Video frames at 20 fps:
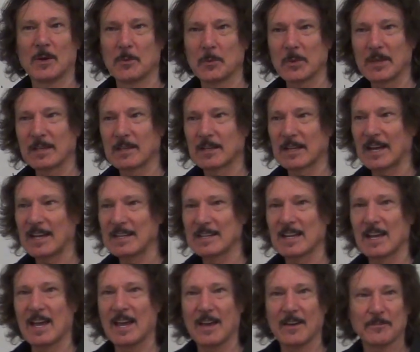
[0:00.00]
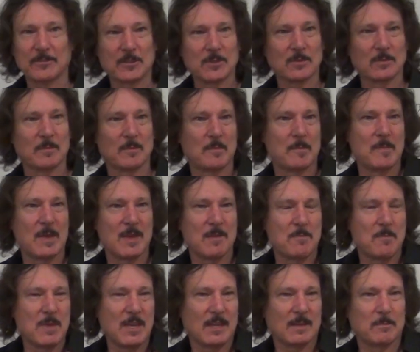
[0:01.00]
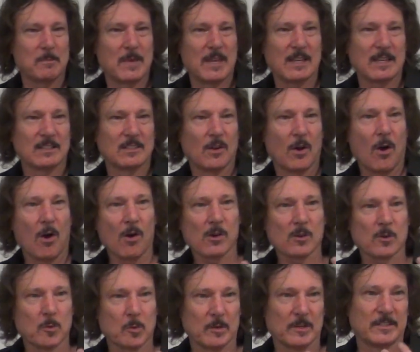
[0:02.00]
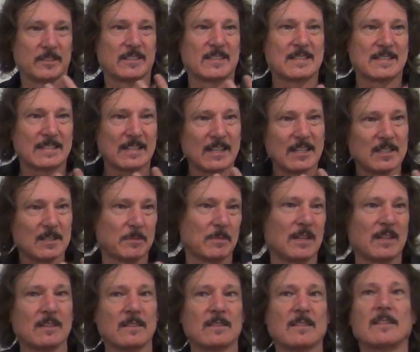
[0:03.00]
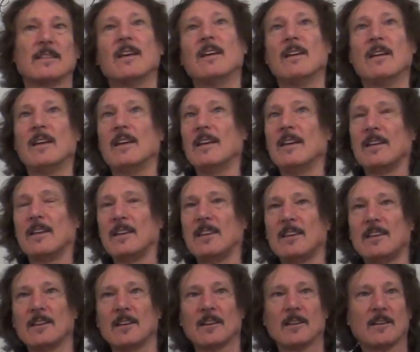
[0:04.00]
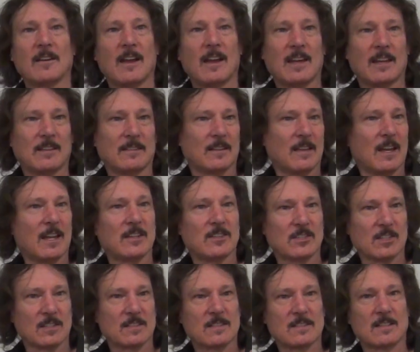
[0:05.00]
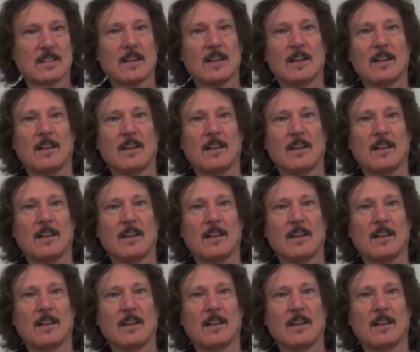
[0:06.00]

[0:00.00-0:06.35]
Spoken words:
we kind of have to make an awkward statement here and just